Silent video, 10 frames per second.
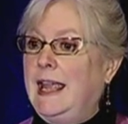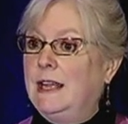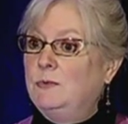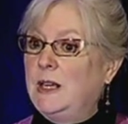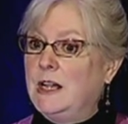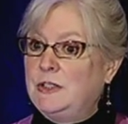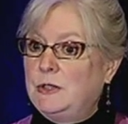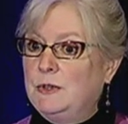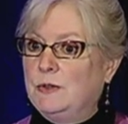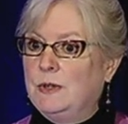And we
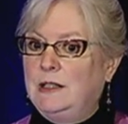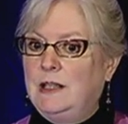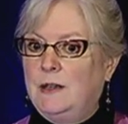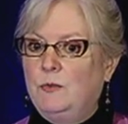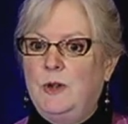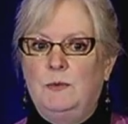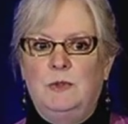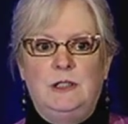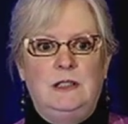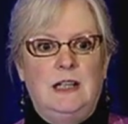also agreed that we
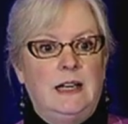would